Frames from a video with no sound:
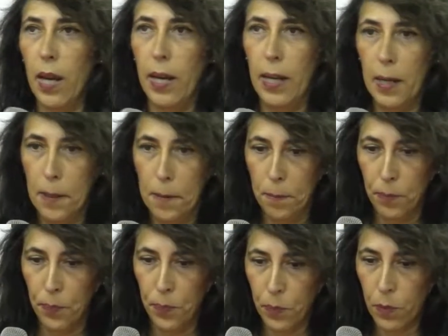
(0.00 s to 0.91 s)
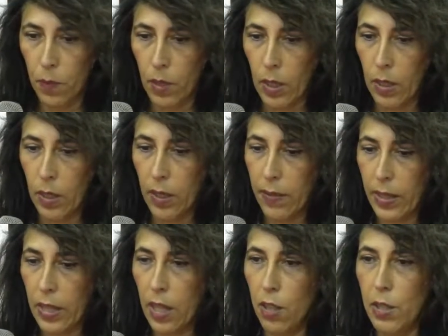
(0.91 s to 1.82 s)

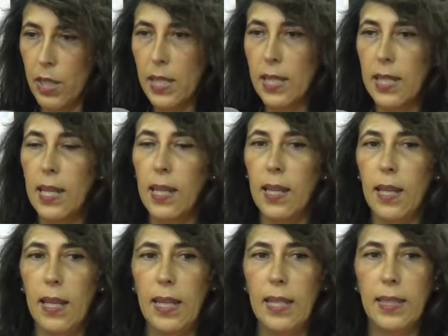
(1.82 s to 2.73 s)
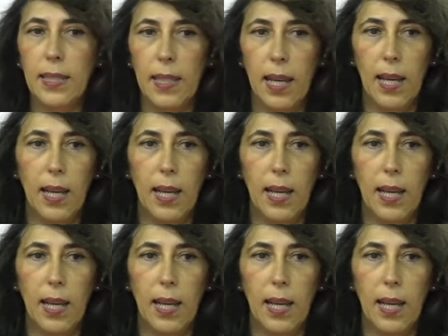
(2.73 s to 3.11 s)
the currency is,